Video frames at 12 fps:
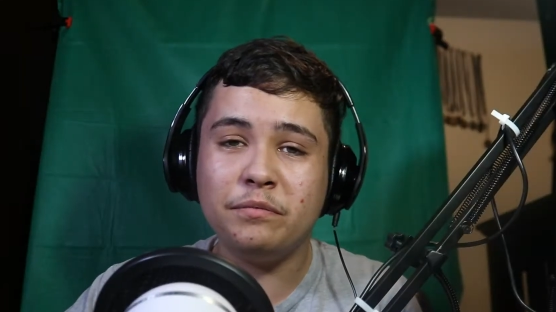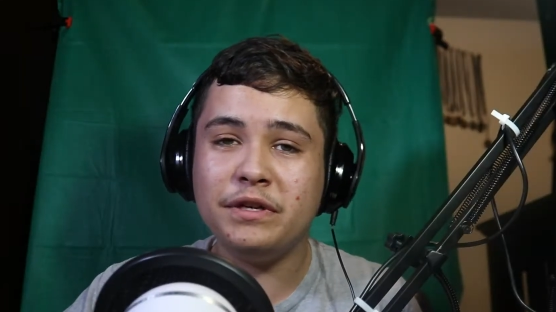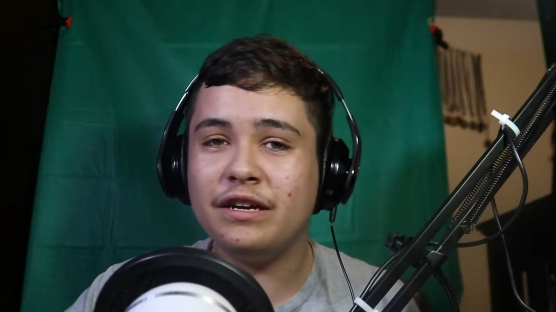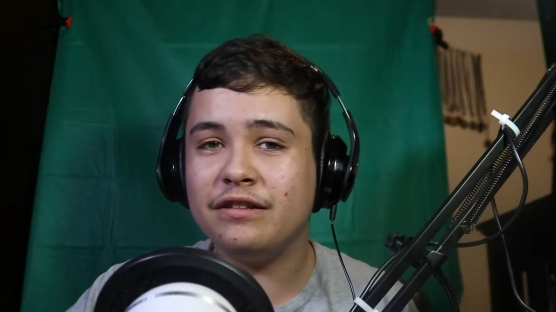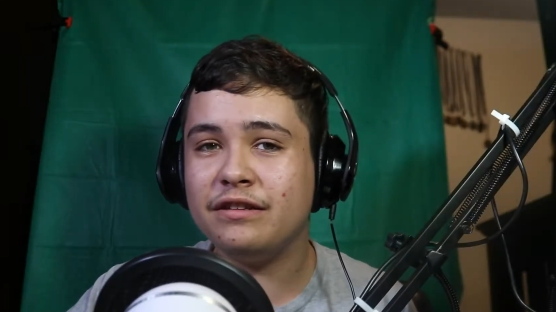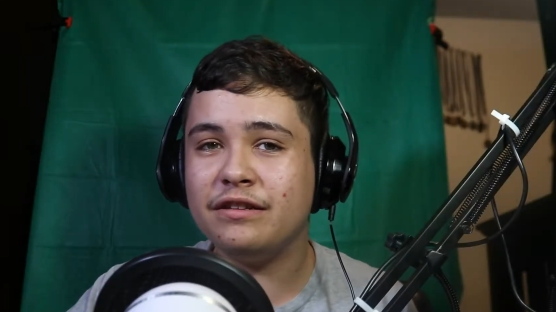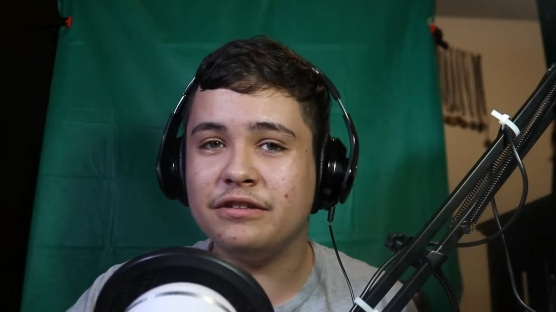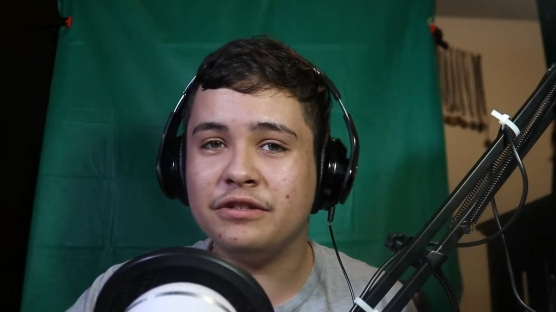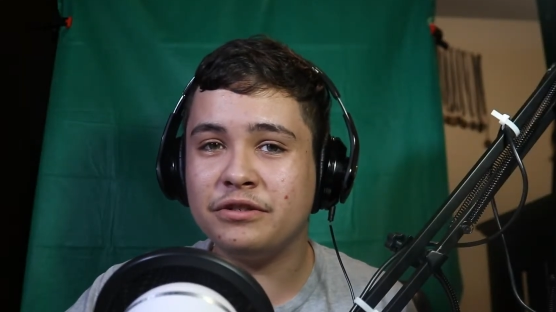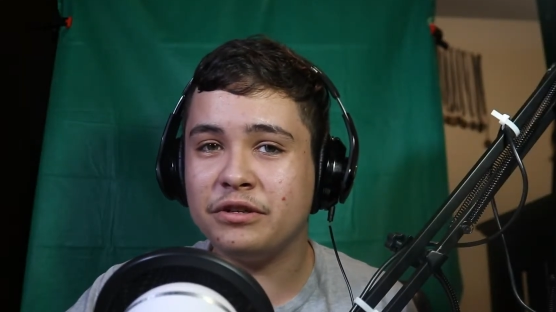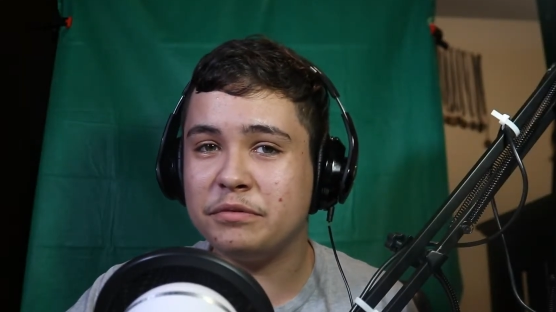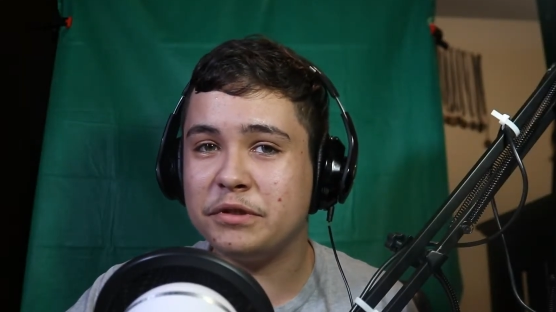be down in the
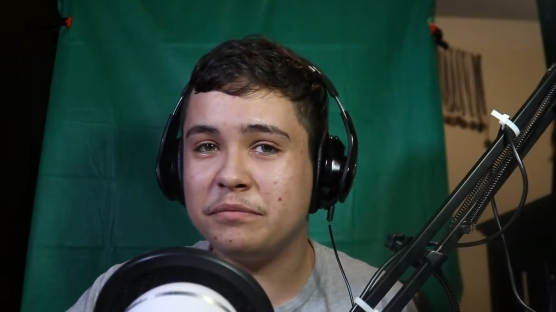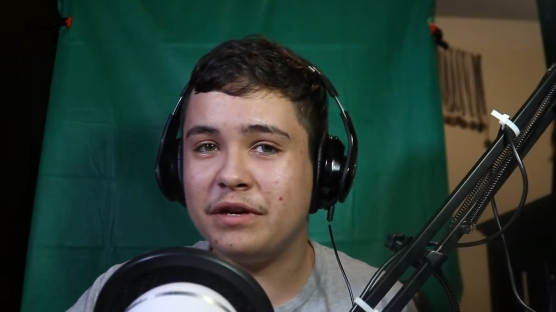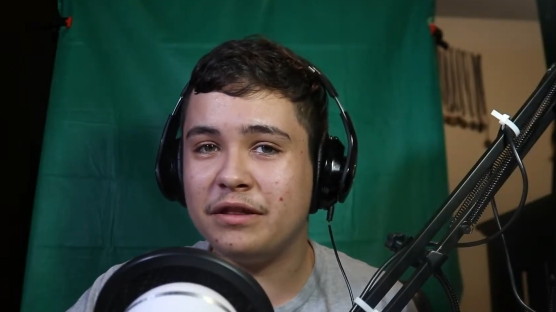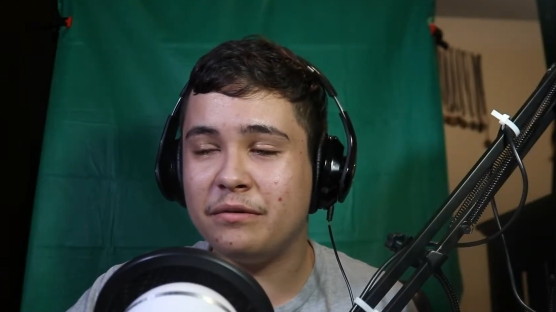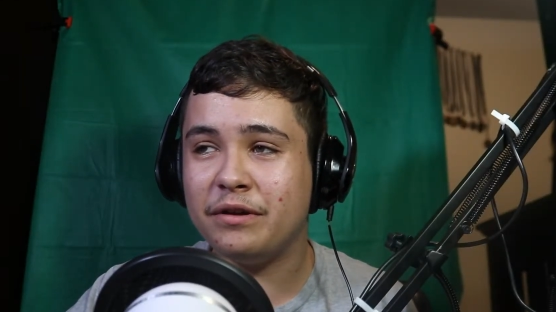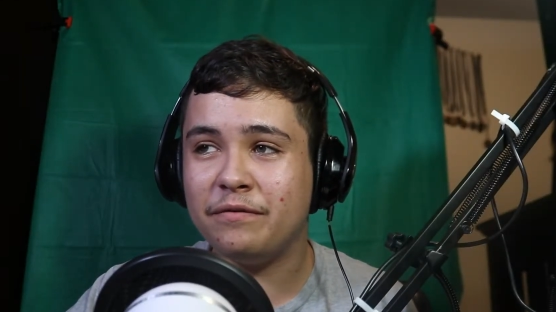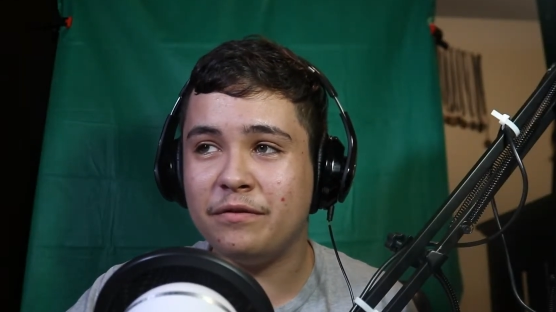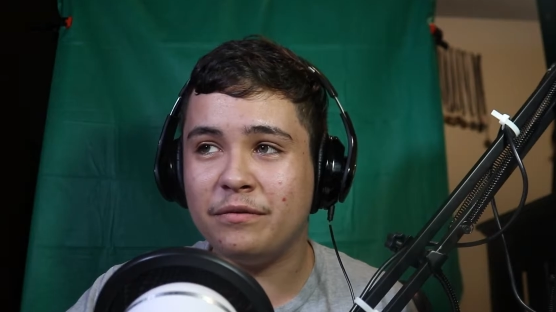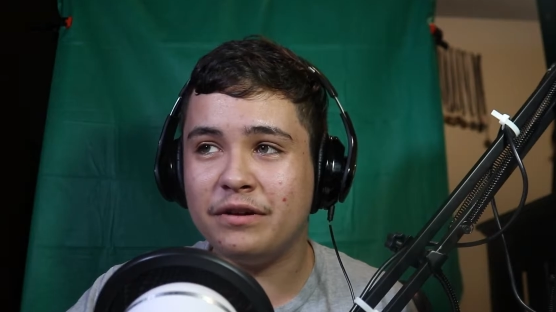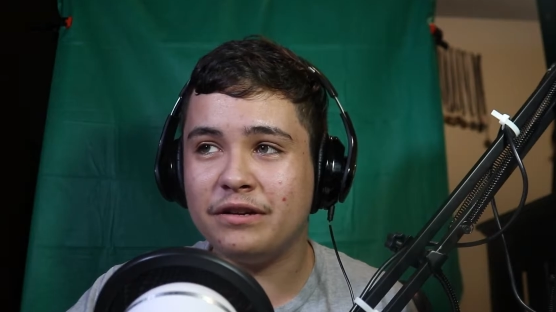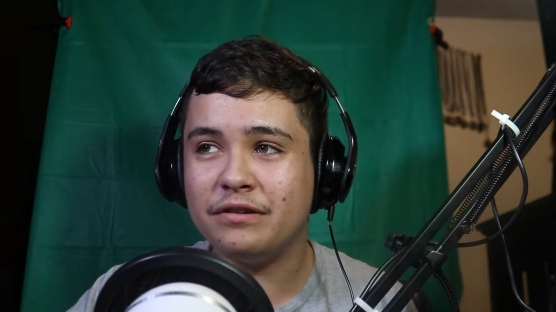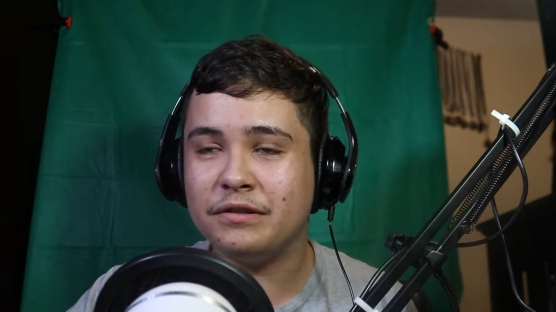description, by the way, if you
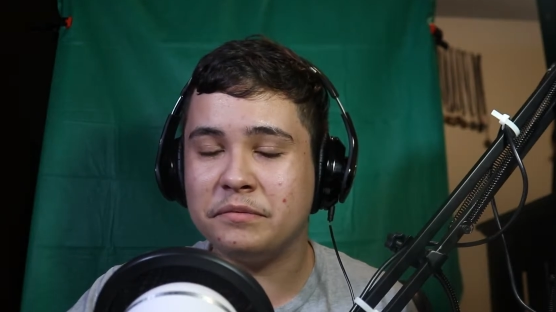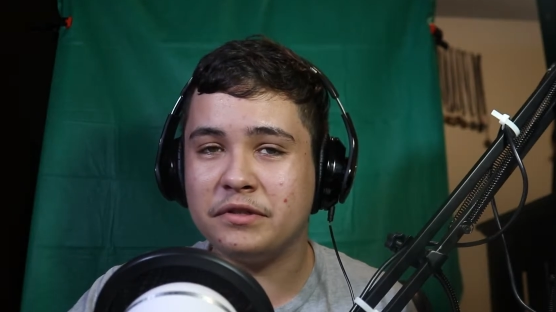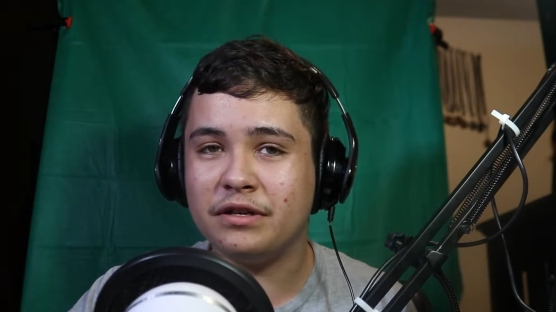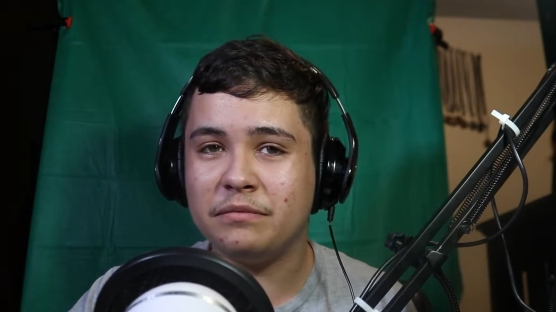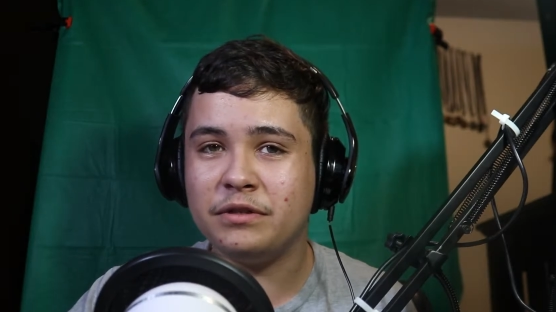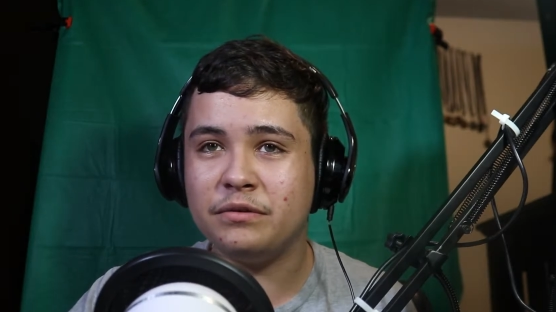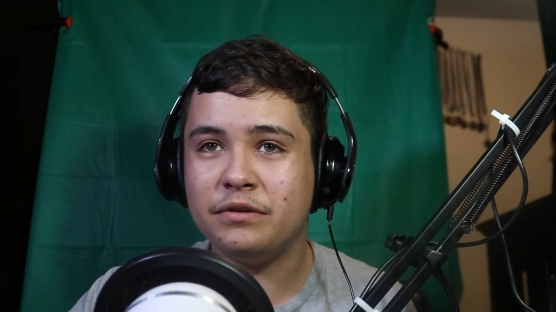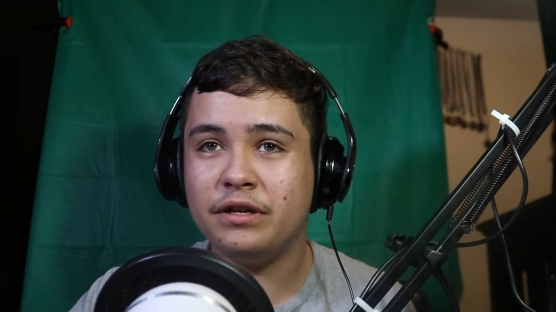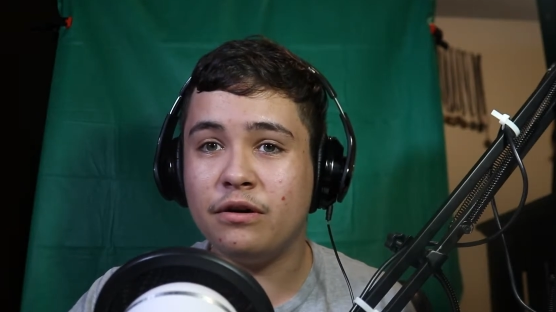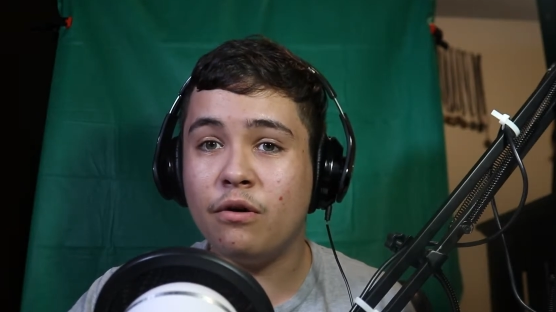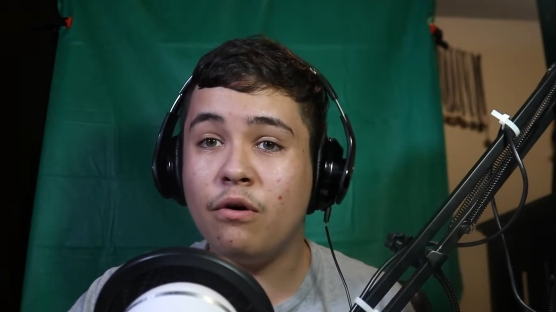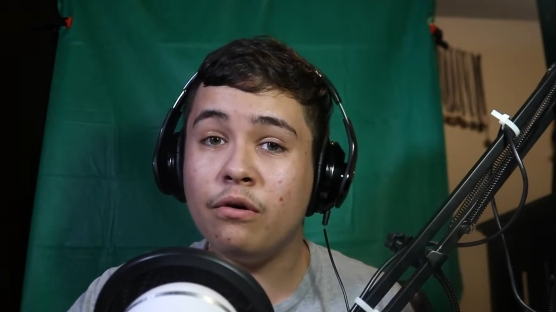want to go subscribe to it,
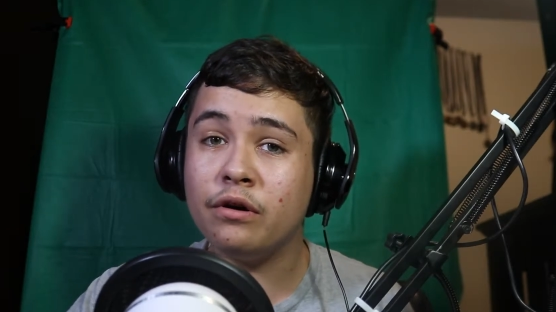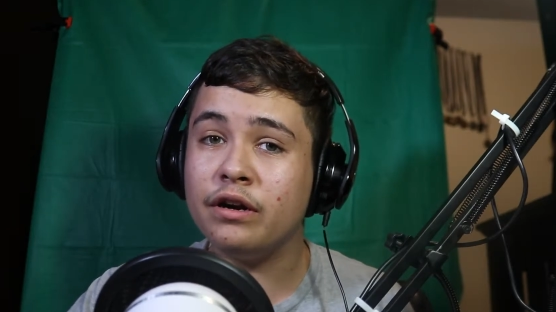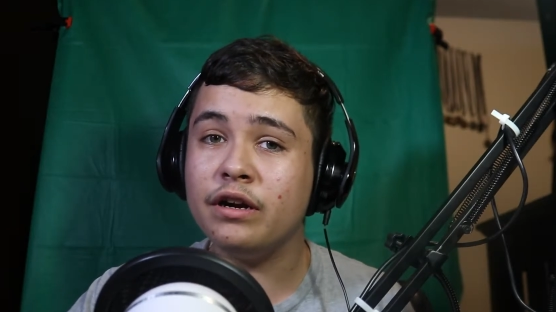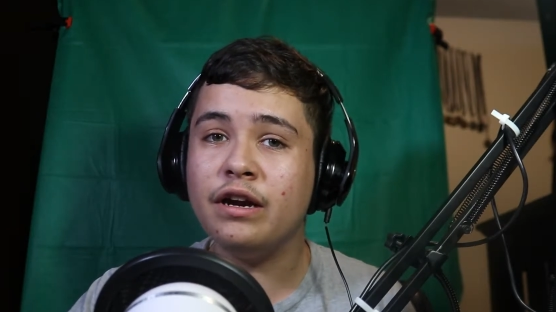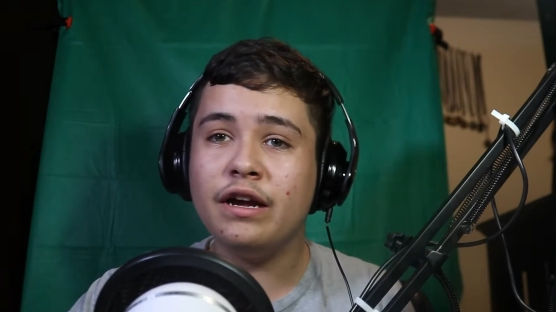or